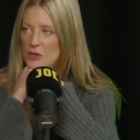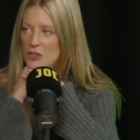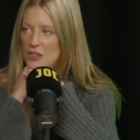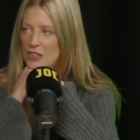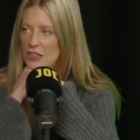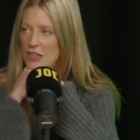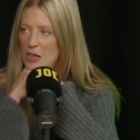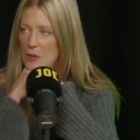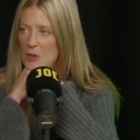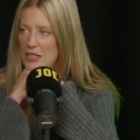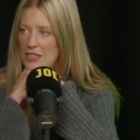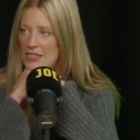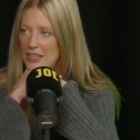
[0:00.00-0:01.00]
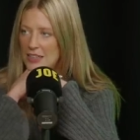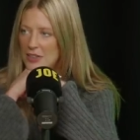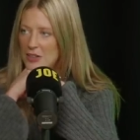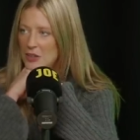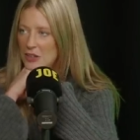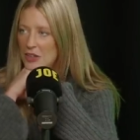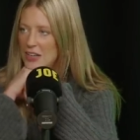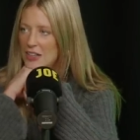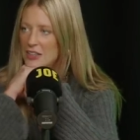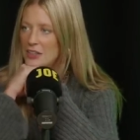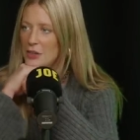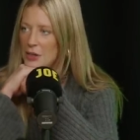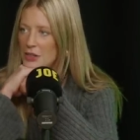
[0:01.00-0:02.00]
or the liability on there.